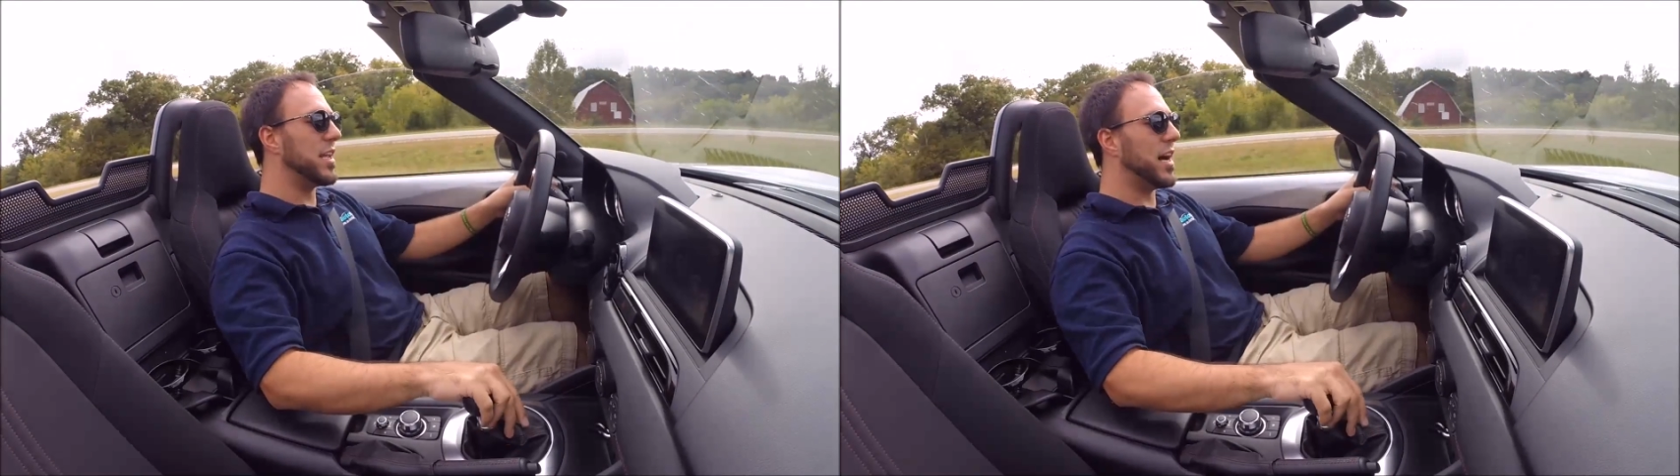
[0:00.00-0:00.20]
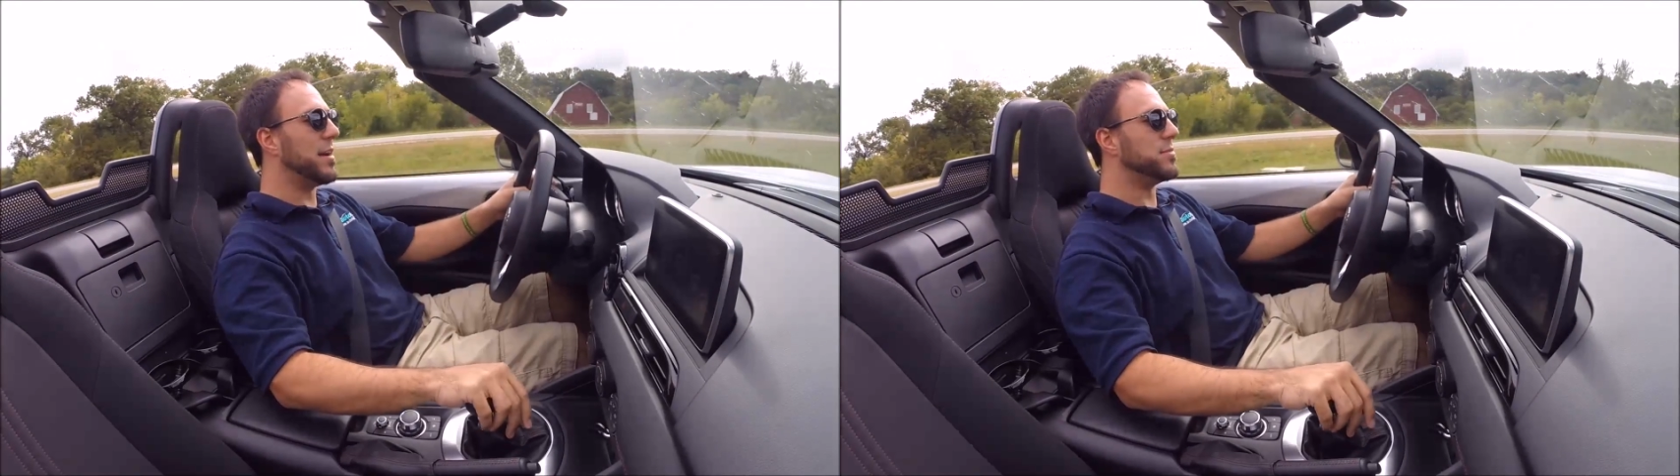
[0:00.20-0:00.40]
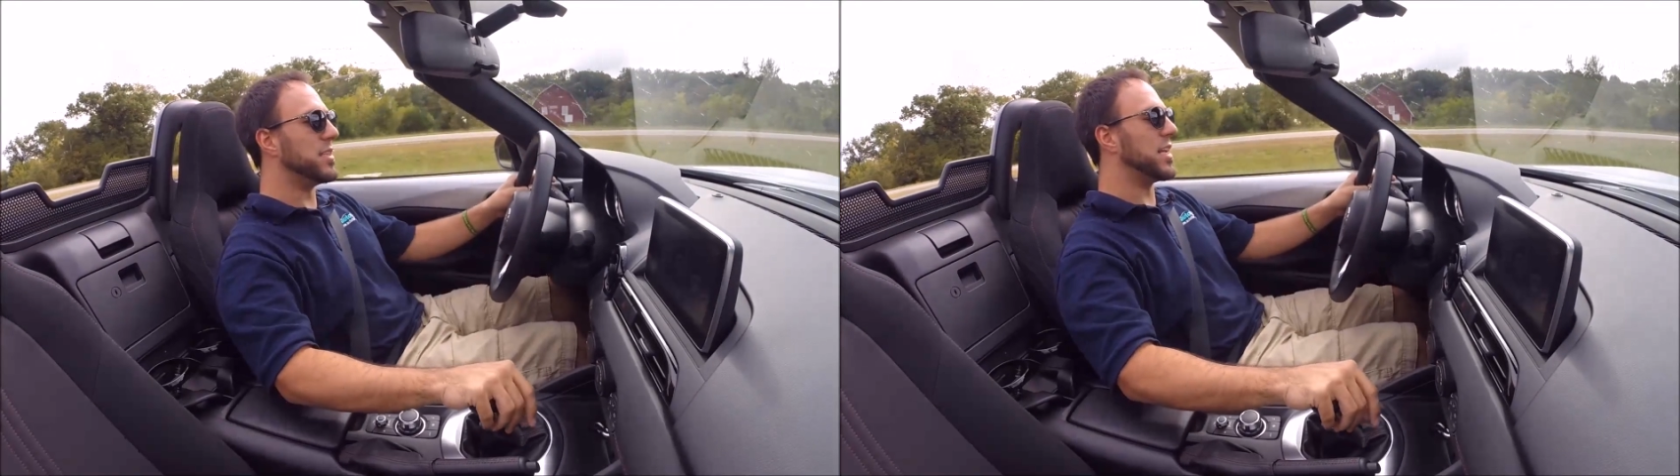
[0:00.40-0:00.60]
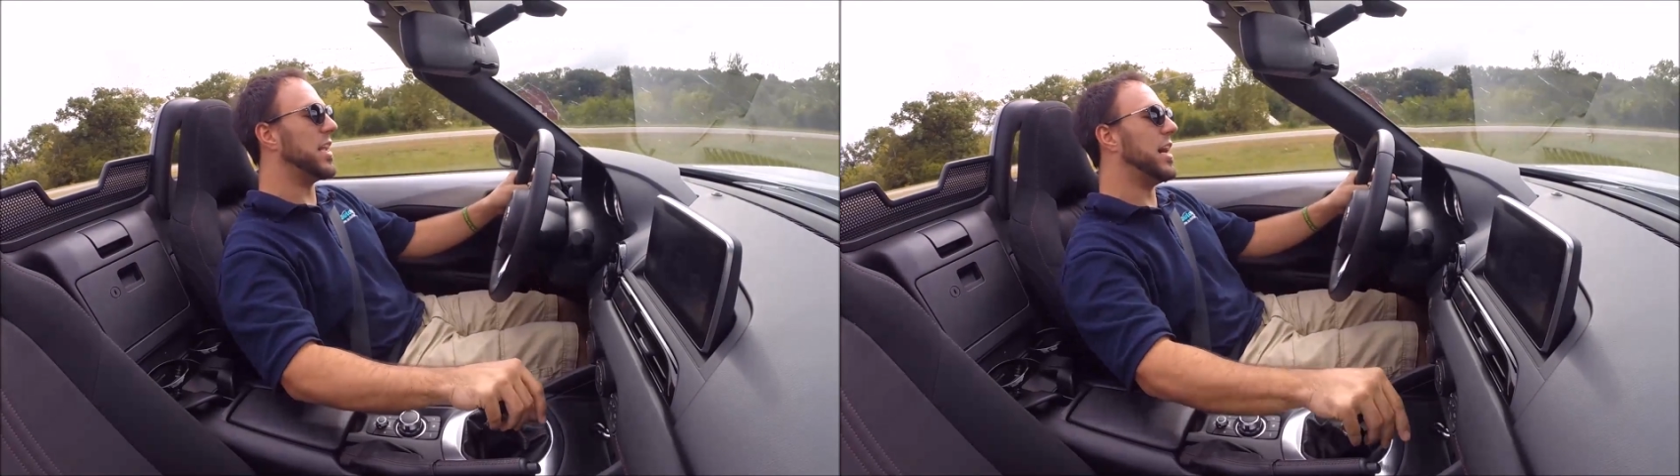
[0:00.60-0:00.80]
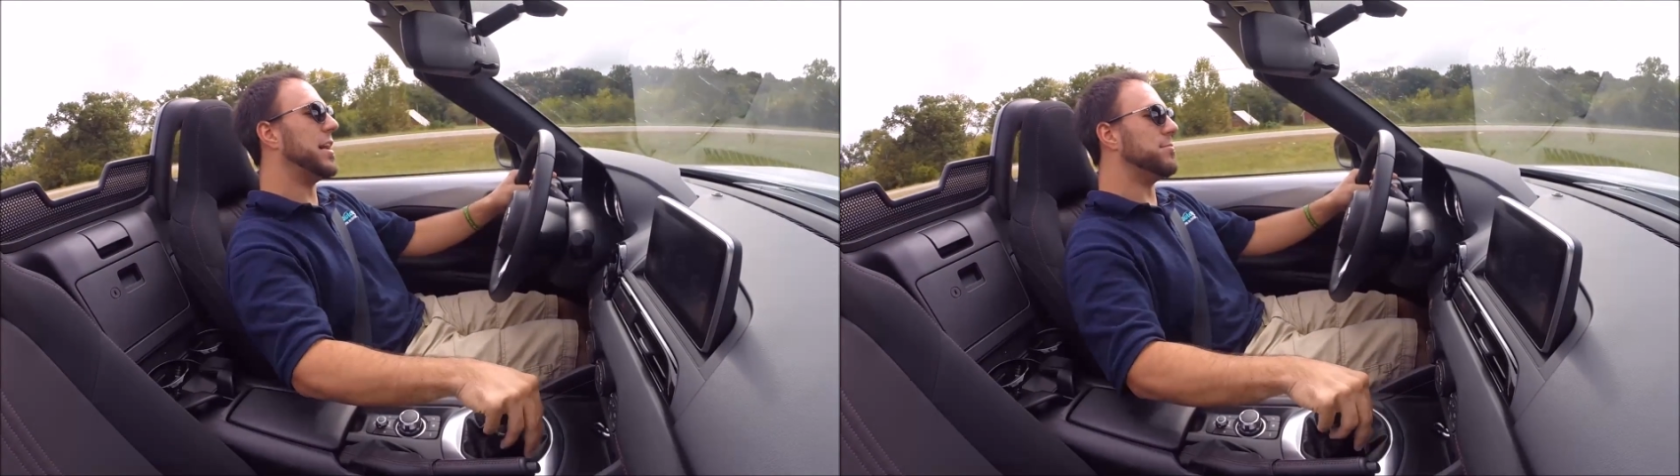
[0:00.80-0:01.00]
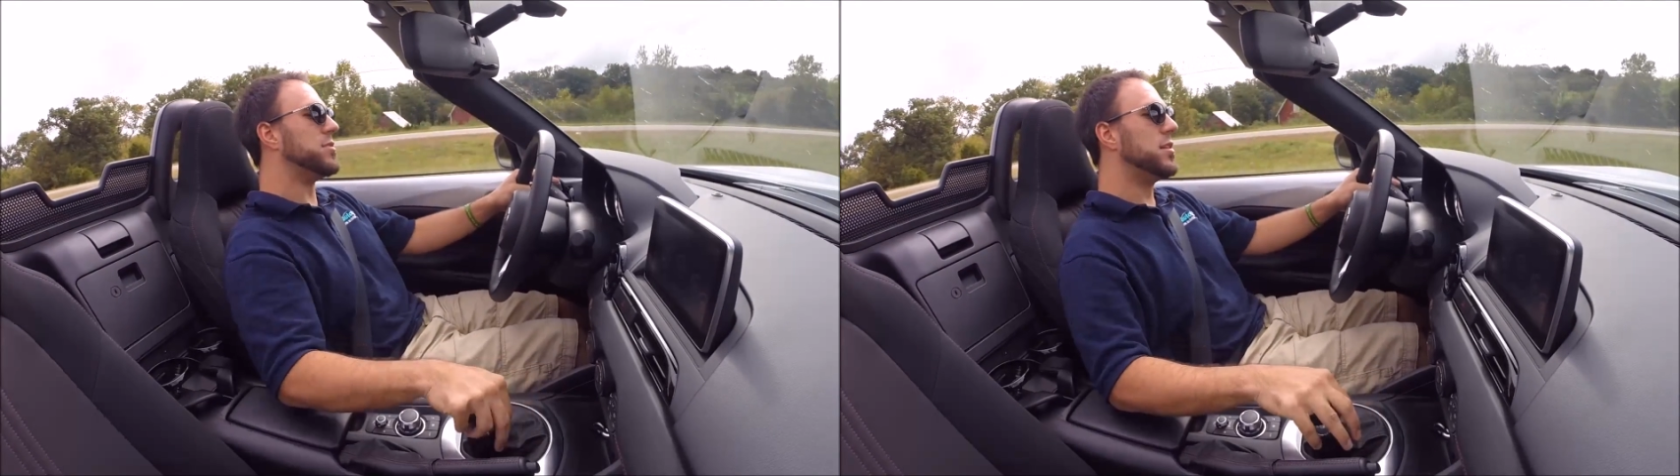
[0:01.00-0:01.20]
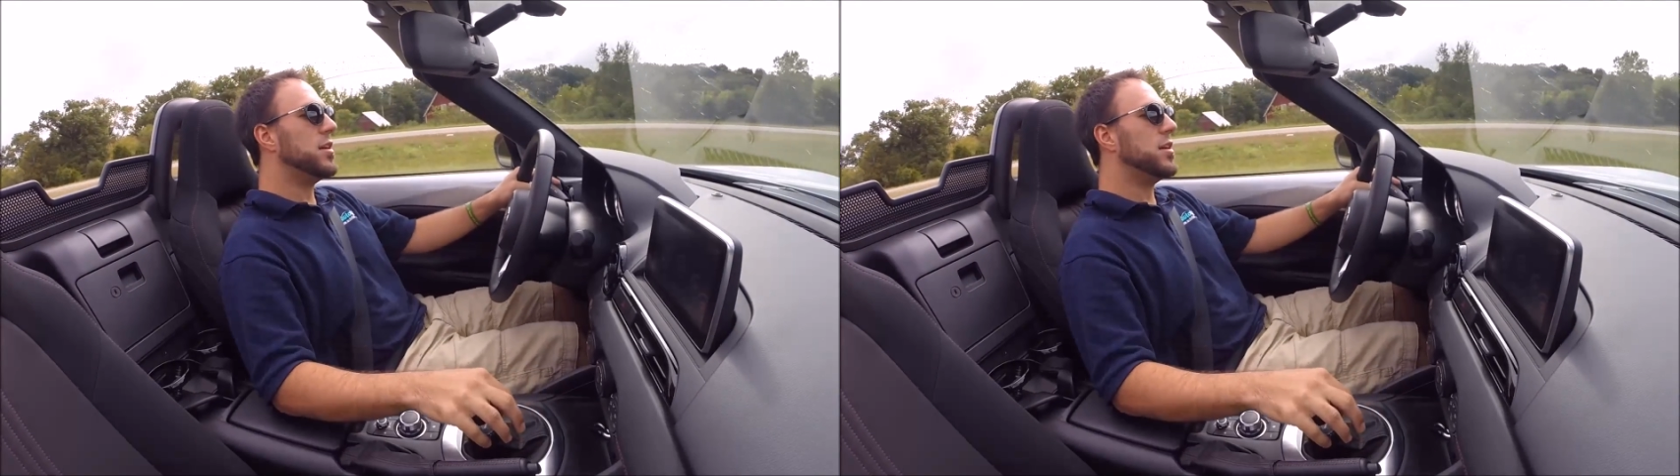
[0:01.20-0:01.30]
climbs and climbs.